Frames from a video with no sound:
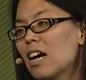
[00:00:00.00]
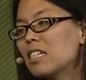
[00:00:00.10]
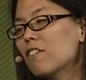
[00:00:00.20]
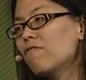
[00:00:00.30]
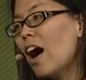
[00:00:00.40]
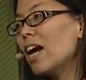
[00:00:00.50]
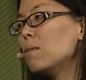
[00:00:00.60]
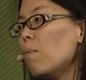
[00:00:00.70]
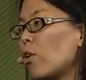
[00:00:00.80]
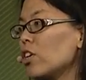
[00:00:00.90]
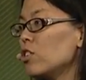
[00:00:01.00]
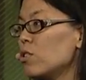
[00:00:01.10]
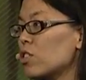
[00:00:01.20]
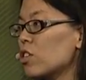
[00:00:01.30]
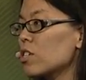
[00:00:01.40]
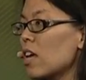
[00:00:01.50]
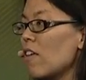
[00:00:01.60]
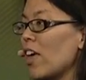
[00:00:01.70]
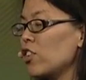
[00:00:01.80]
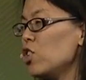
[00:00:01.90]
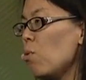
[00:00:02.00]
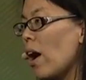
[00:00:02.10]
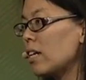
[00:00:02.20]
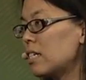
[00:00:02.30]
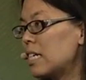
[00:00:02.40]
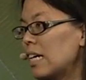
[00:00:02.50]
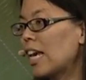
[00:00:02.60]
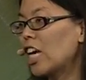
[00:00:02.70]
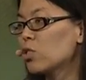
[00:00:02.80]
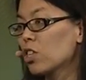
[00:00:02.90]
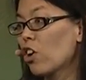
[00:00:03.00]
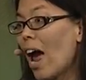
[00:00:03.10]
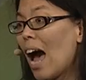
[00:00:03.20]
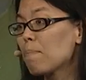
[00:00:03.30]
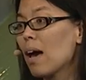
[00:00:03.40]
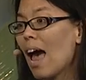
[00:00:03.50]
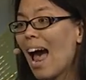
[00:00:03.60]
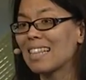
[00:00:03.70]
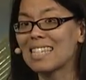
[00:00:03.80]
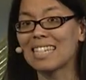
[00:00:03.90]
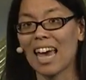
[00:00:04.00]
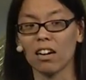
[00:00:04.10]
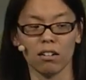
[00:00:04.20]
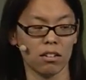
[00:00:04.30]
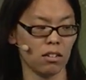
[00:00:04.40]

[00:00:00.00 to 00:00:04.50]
to find more users that you want to engage with your app at scale.